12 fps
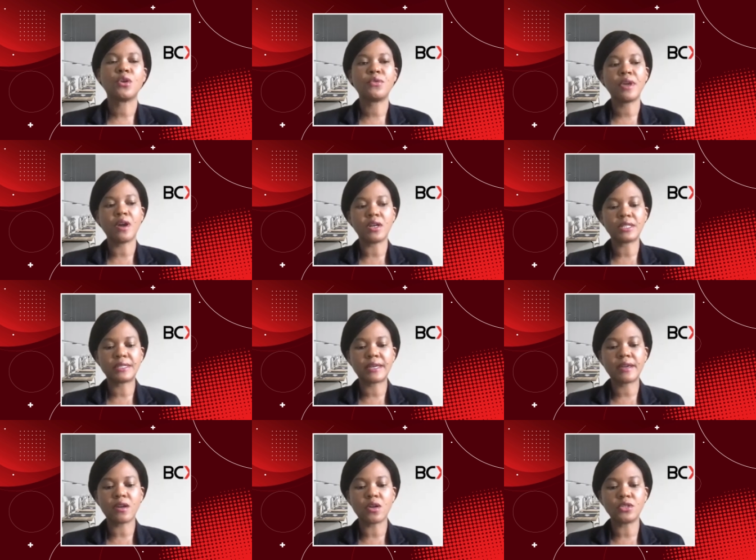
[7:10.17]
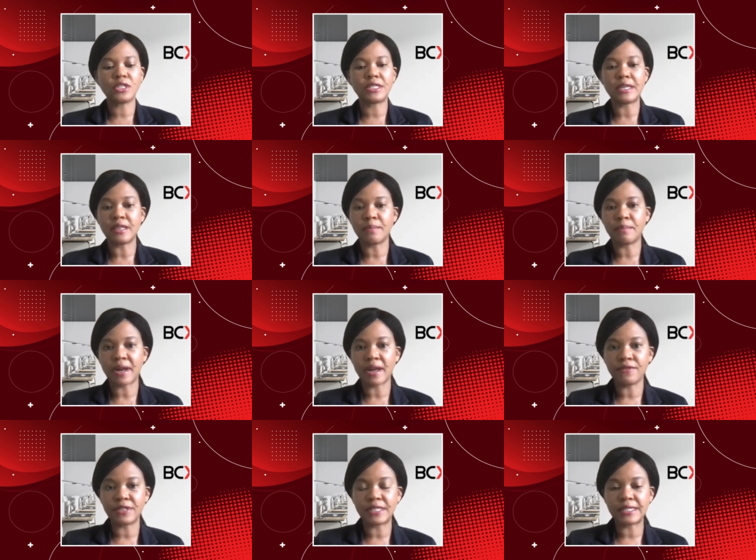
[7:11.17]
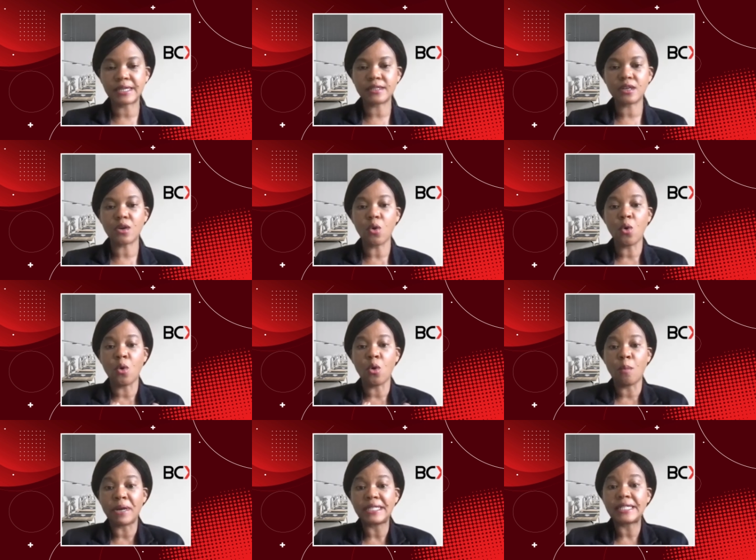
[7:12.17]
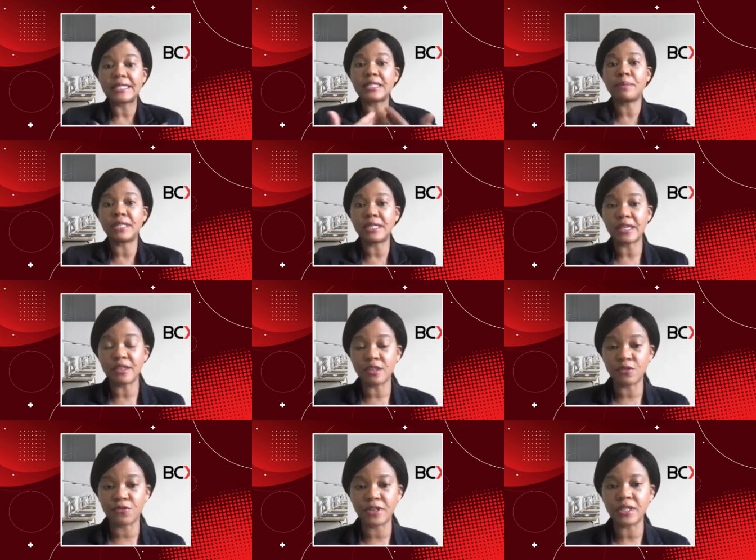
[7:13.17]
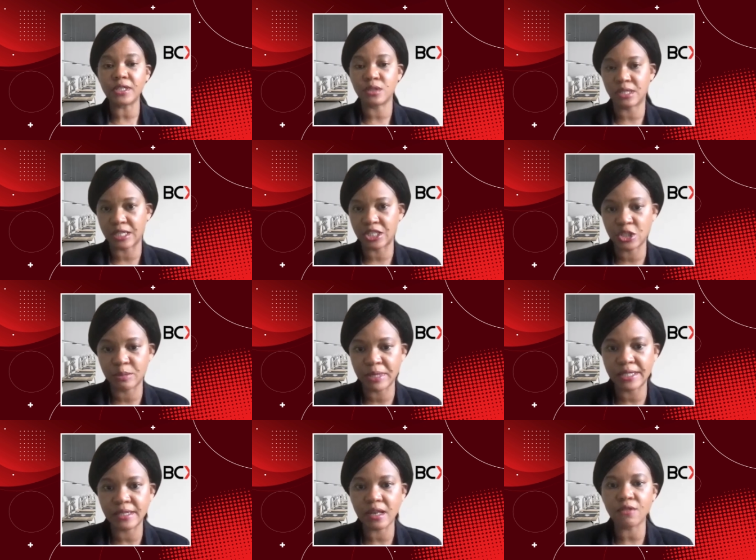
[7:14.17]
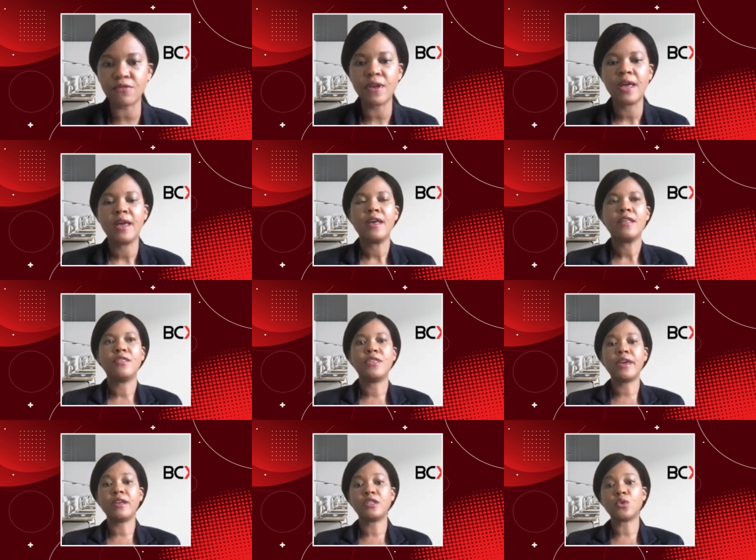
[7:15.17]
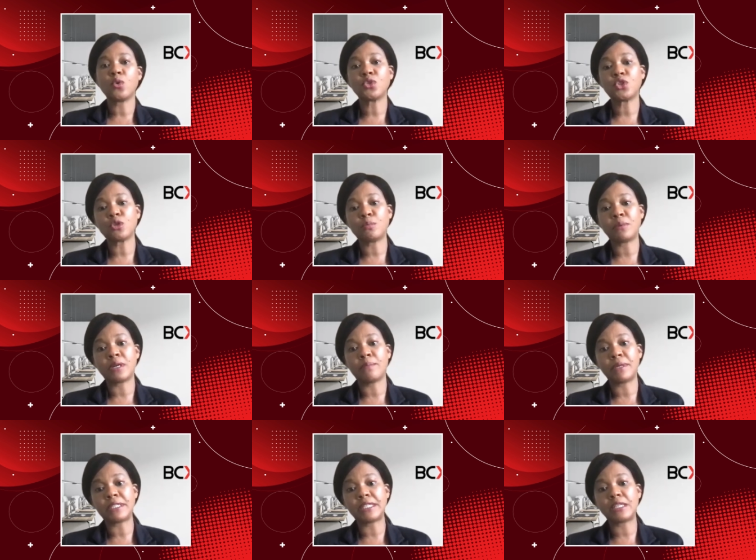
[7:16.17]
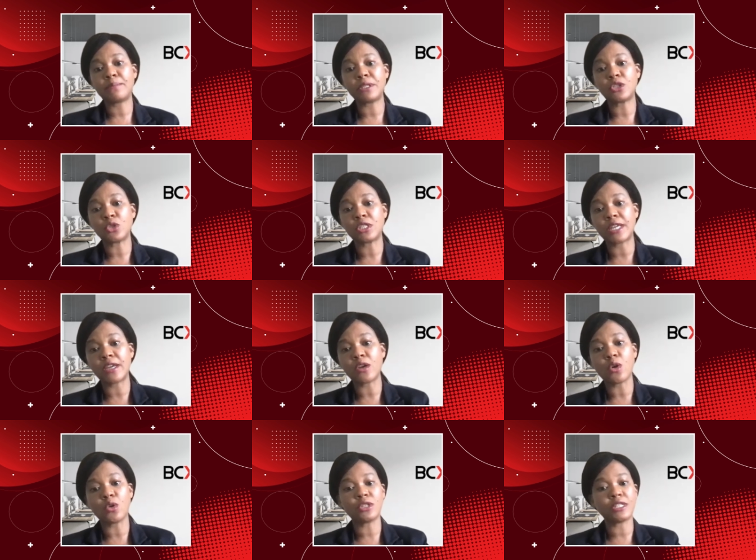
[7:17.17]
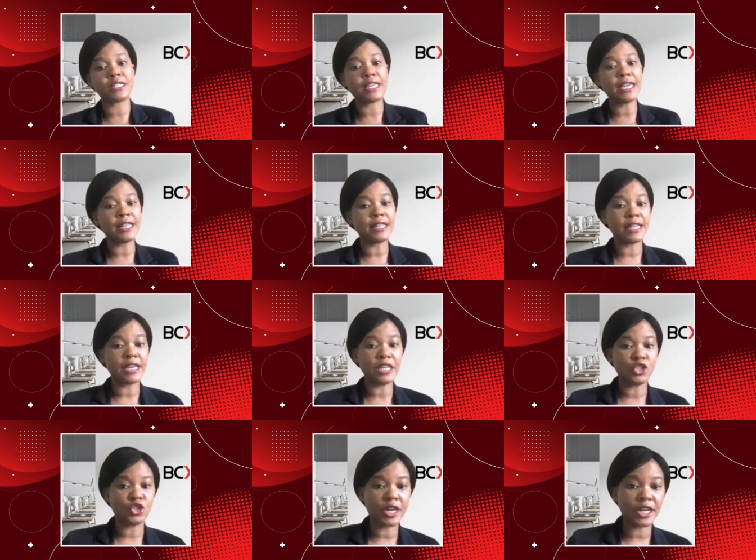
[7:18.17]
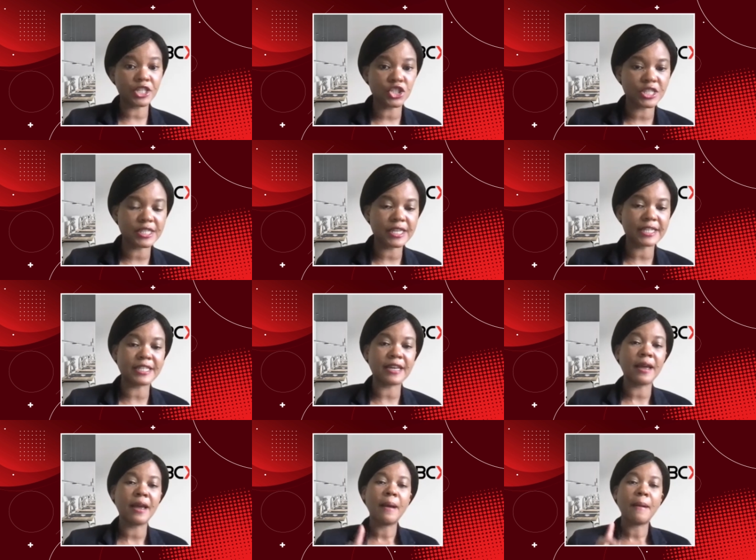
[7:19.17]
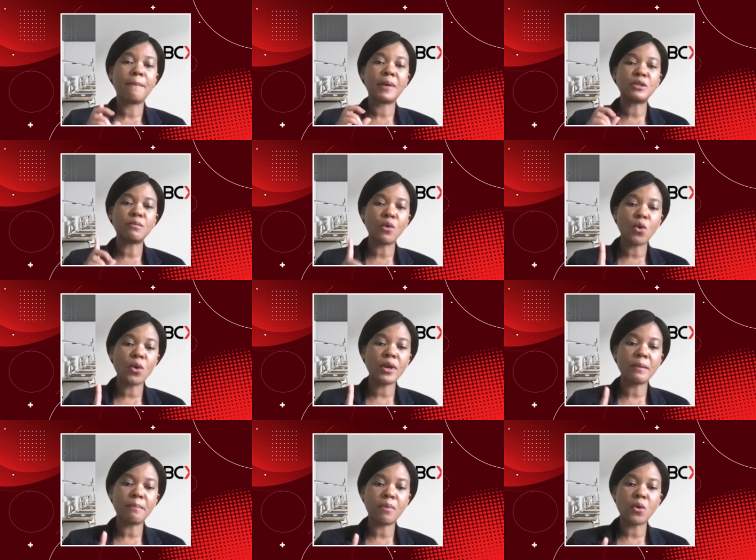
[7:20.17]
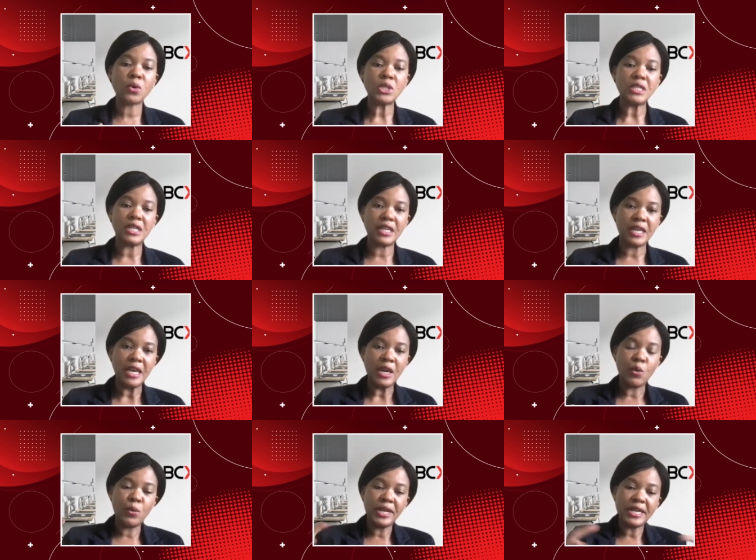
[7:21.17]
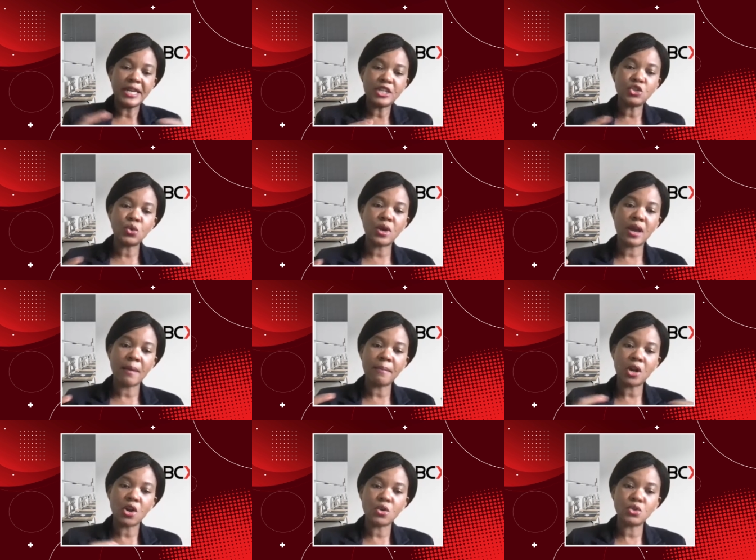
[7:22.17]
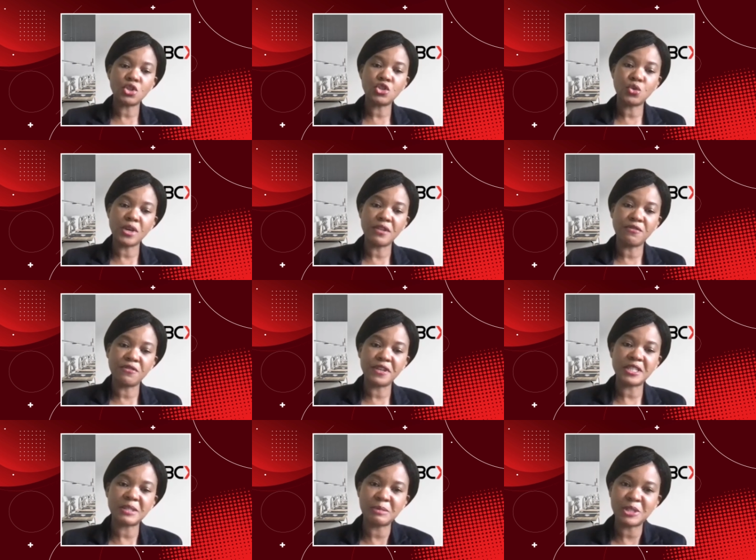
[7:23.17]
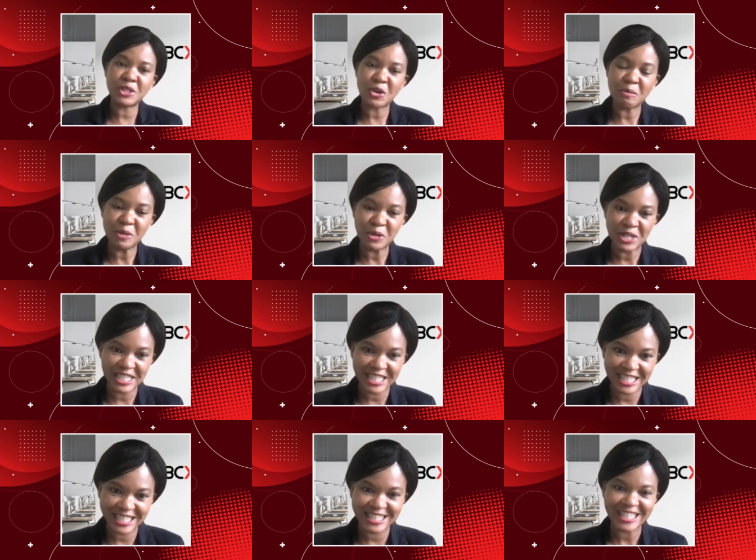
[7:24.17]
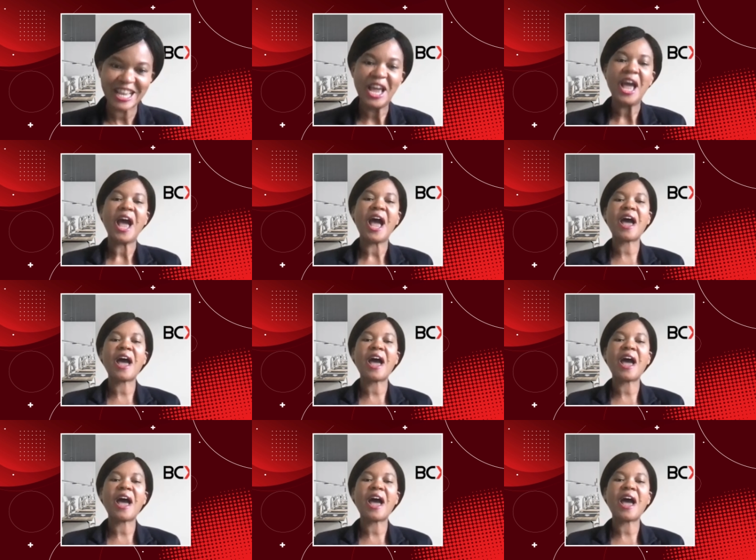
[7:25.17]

so there are stakeholders in the private sector or, or, participants in the field such as myself there's also uh, participants or stakeholders in the education sector but more importantly we need to come closer to investment communities